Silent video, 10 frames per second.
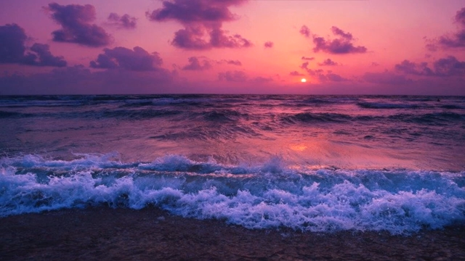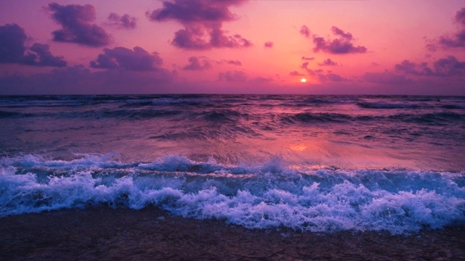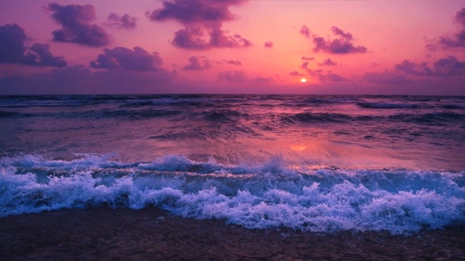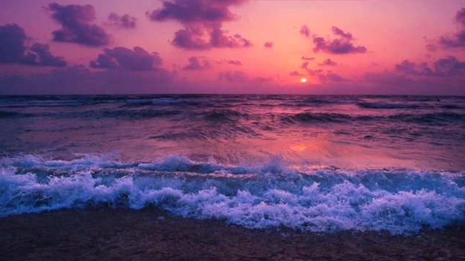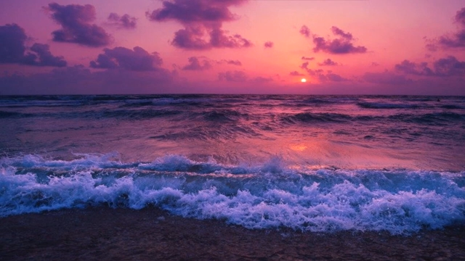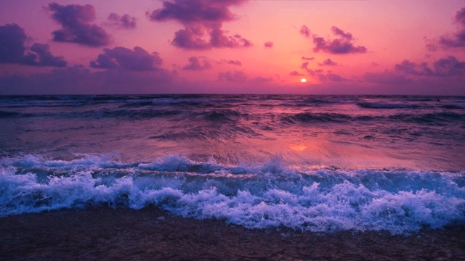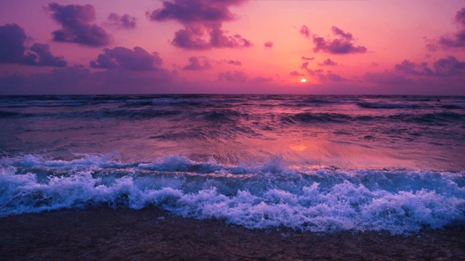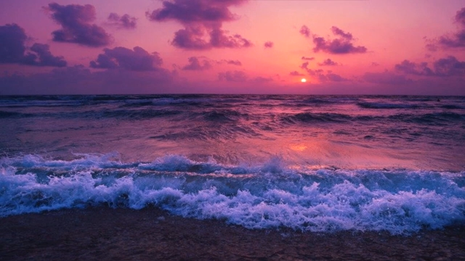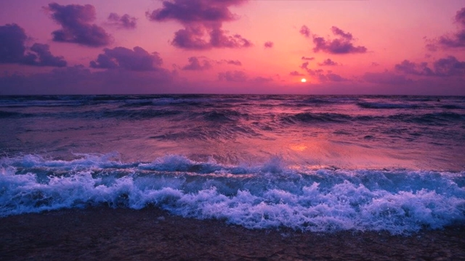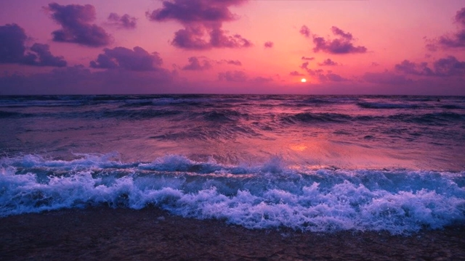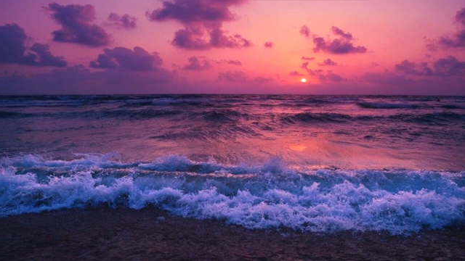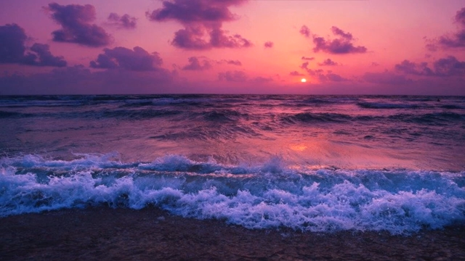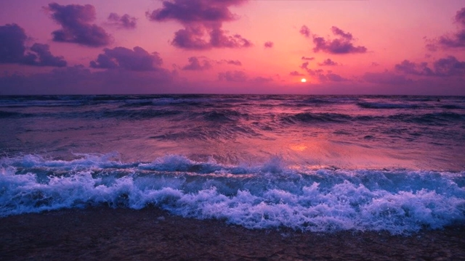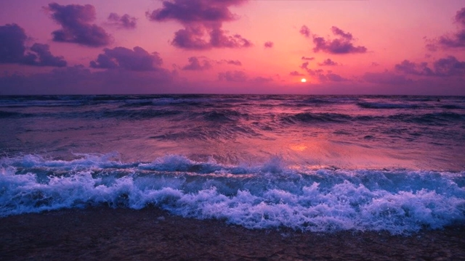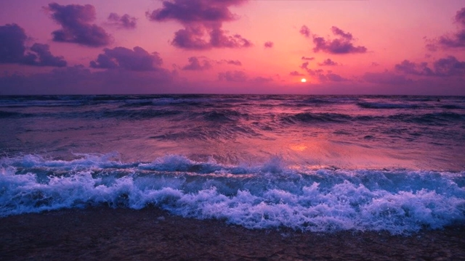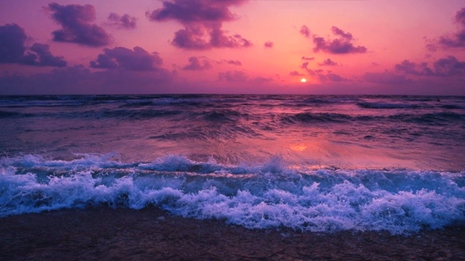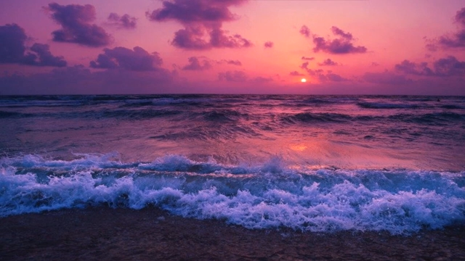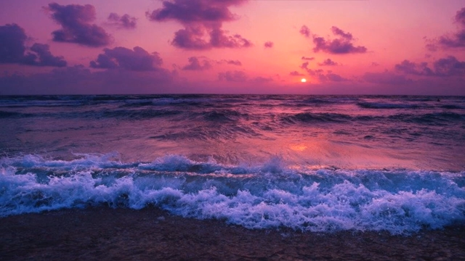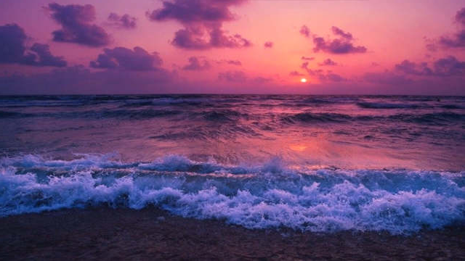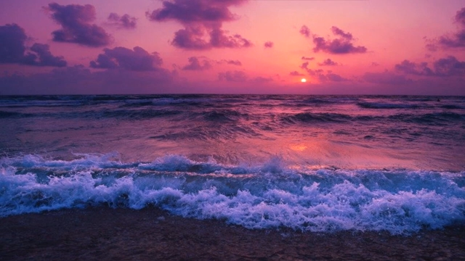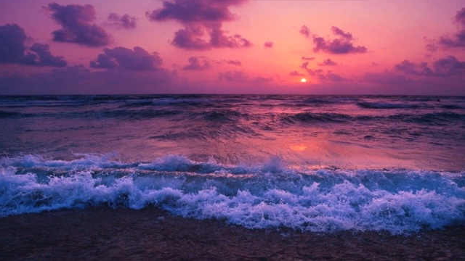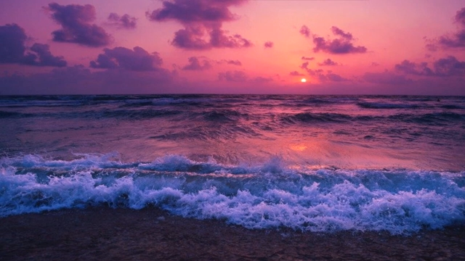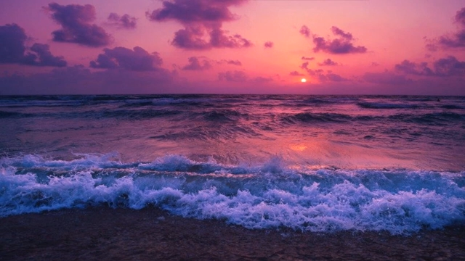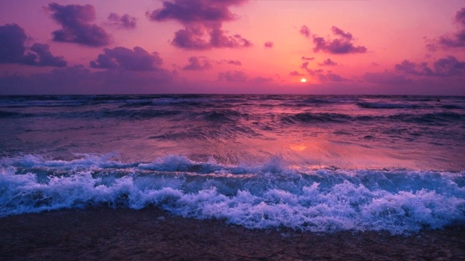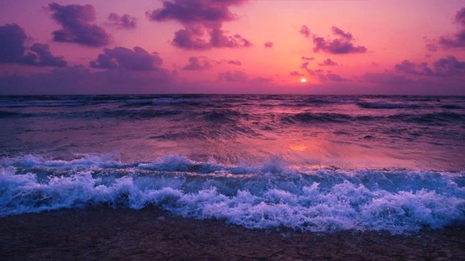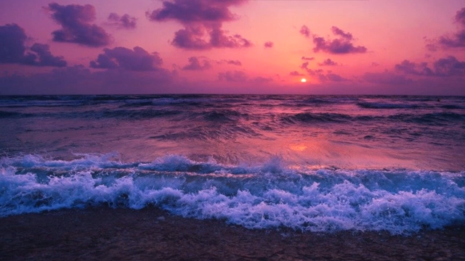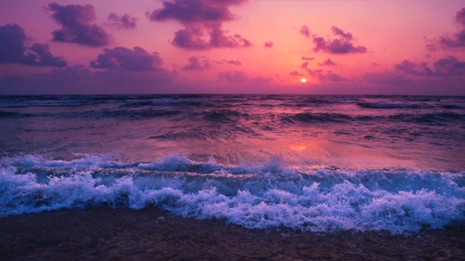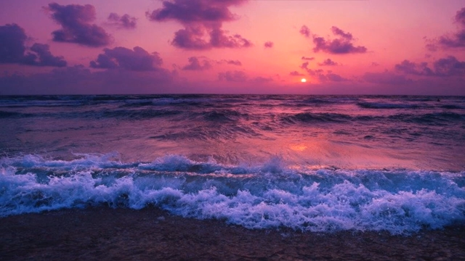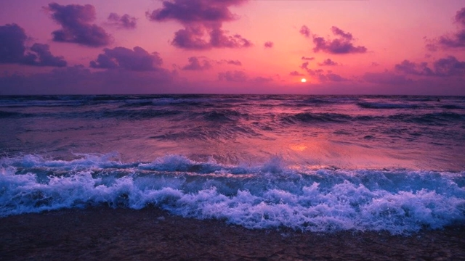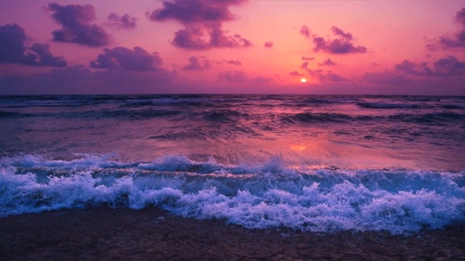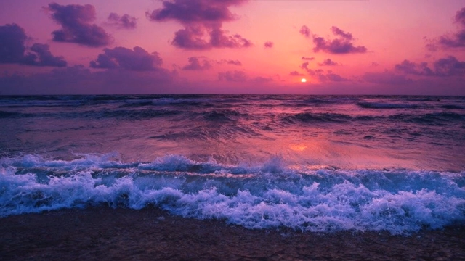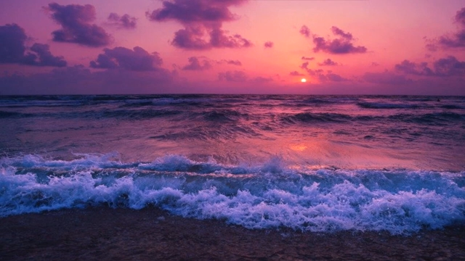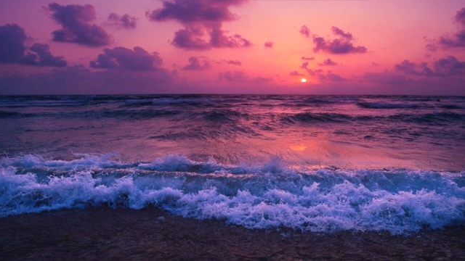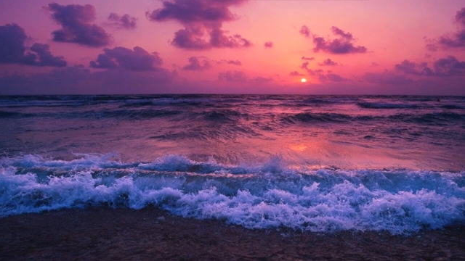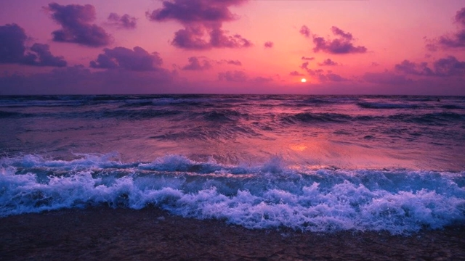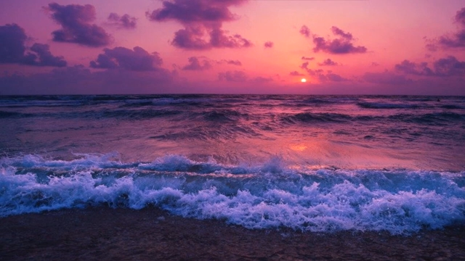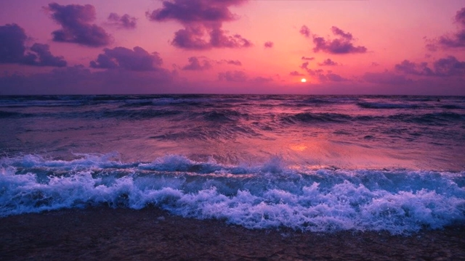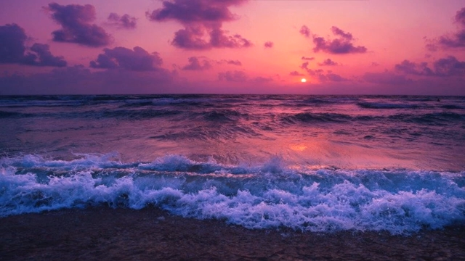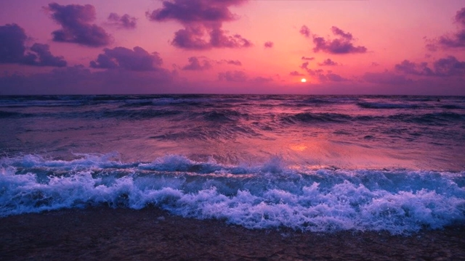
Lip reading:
(no speaker visible)